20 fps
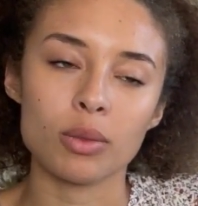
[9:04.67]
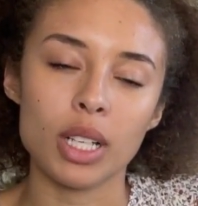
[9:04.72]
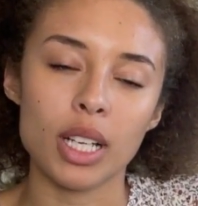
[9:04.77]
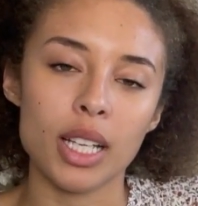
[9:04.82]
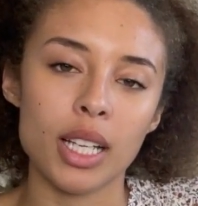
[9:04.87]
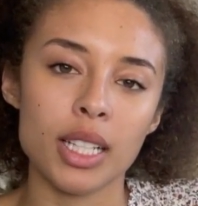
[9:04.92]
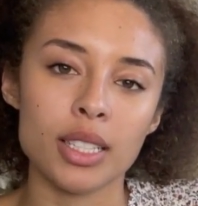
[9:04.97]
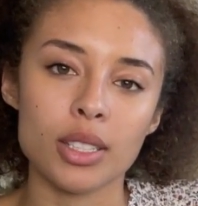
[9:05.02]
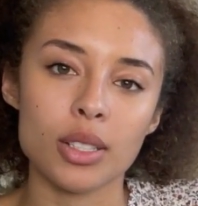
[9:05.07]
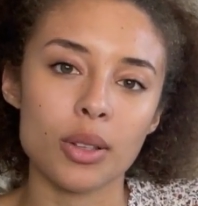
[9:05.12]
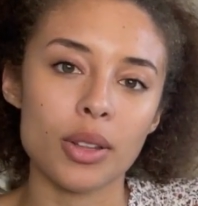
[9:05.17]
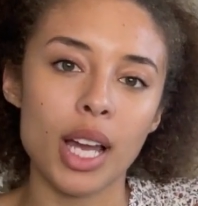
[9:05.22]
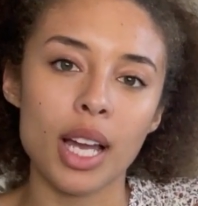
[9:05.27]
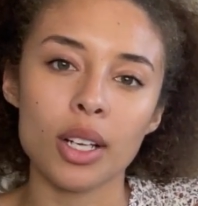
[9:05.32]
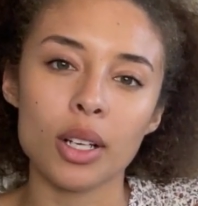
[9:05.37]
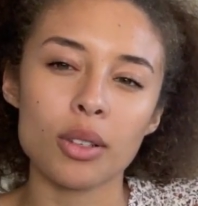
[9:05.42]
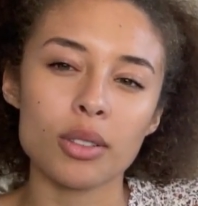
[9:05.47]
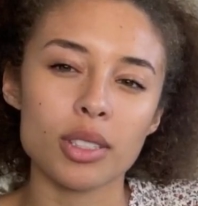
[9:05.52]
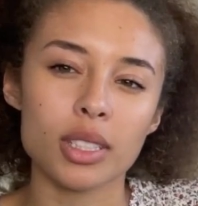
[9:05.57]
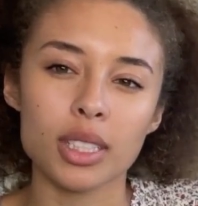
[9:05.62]
And so that
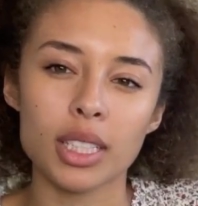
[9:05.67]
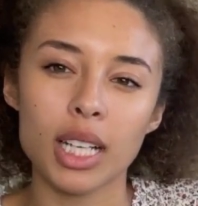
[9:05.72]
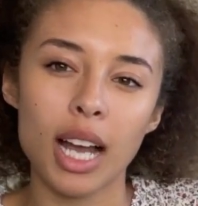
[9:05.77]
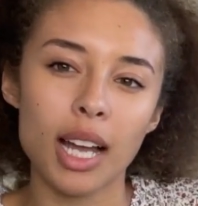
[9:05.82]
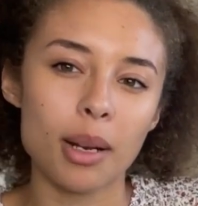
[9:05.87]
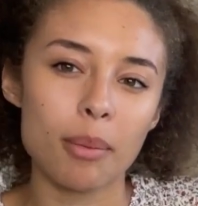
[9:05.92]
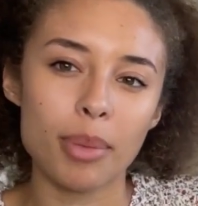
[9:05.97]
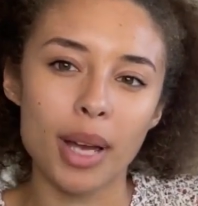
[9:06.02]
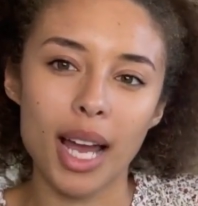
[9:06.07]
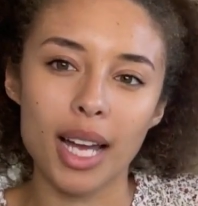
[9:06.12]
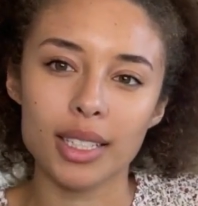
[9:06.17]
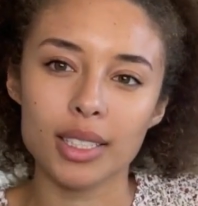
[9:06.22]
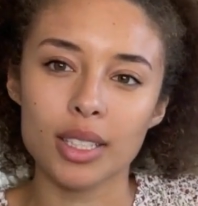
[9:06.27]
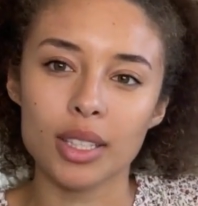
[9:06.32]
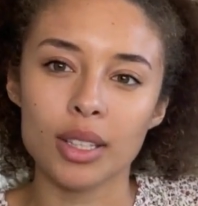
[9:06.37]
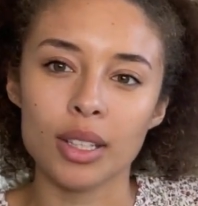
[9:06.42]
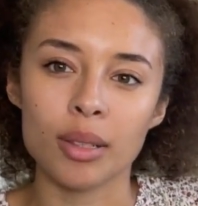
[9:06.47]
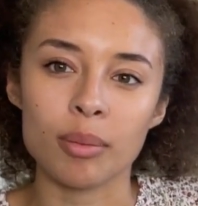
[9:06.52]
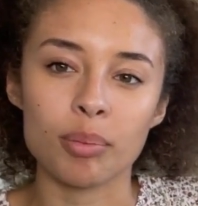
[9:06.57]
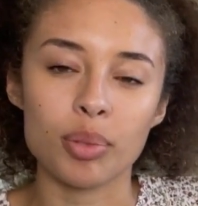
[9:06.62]
goes kind of back to
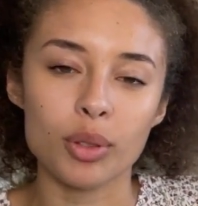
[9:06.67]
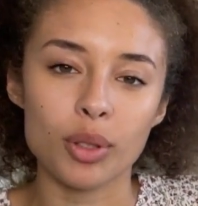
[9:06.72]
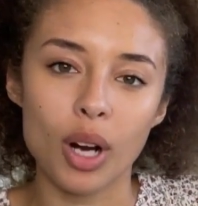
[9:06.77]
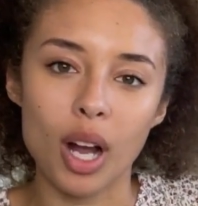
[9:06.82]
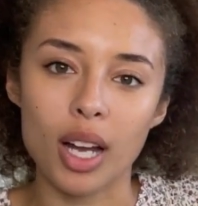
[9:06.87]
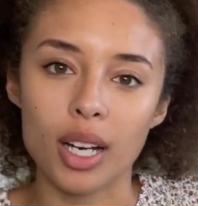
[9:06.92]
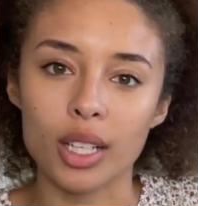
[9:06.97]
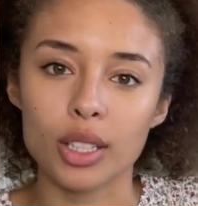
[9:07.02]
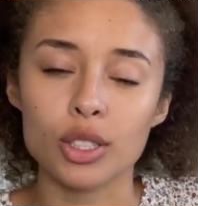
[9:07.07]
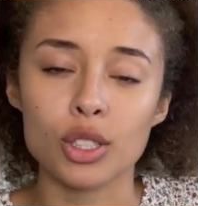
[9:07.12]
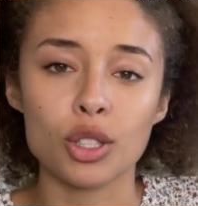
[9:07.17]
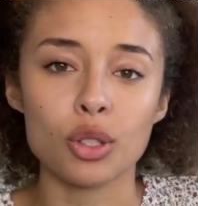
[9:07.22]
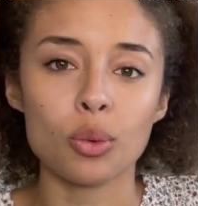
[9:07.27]
the products.